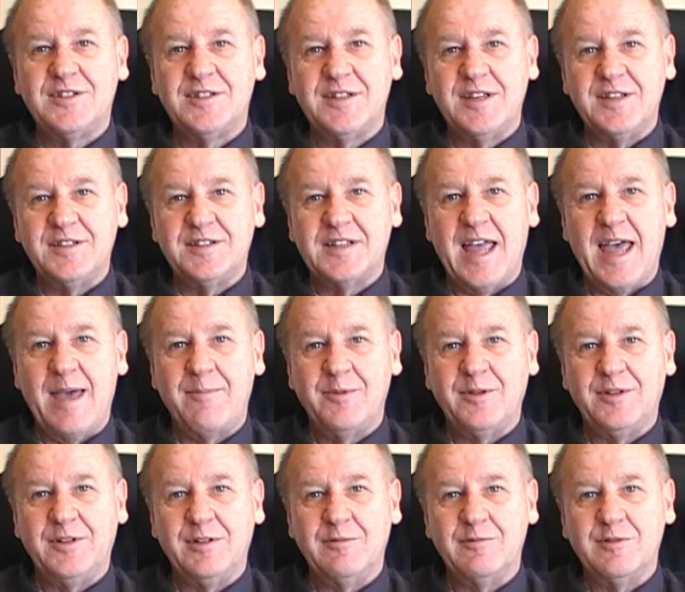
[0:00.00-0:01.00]
And some
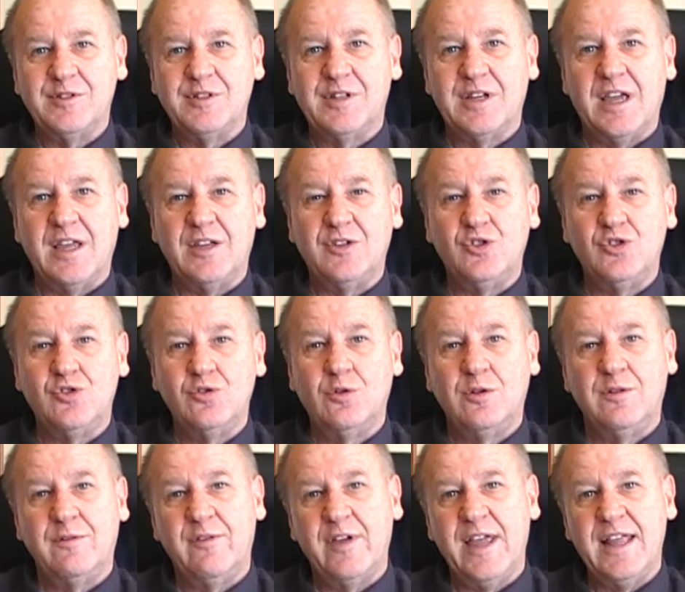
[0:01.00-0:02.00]
strange things
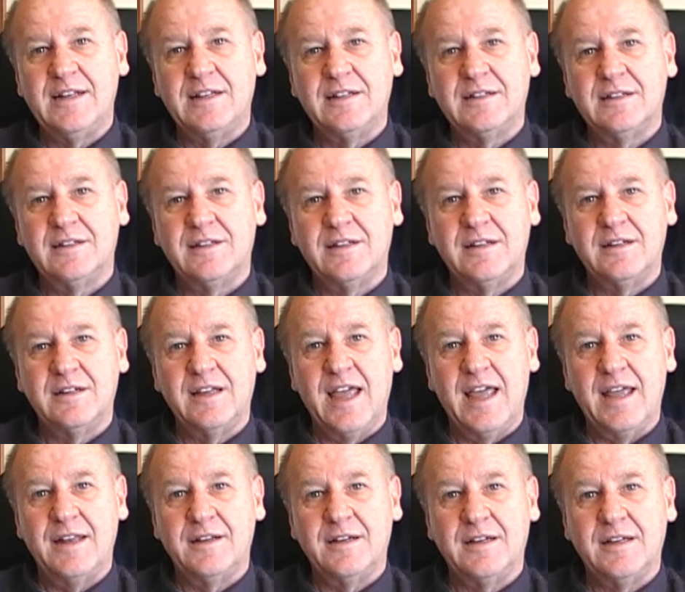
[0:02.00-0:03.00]
happened. There was a
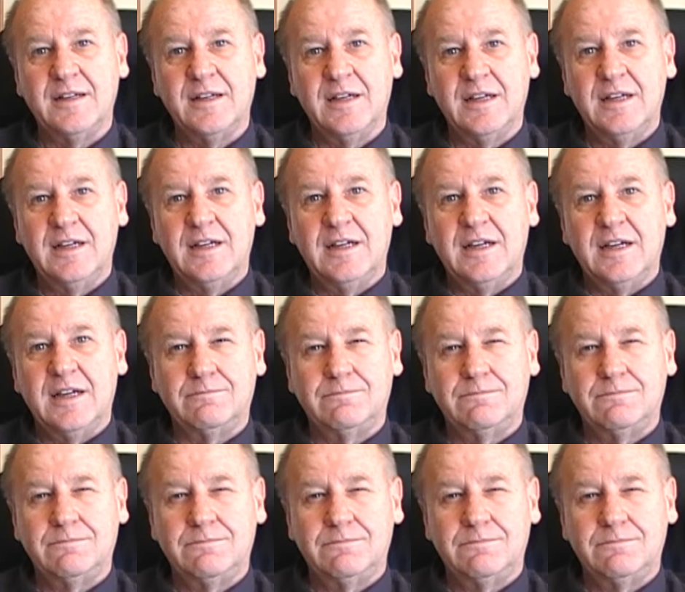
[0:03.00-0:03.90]
dual event, the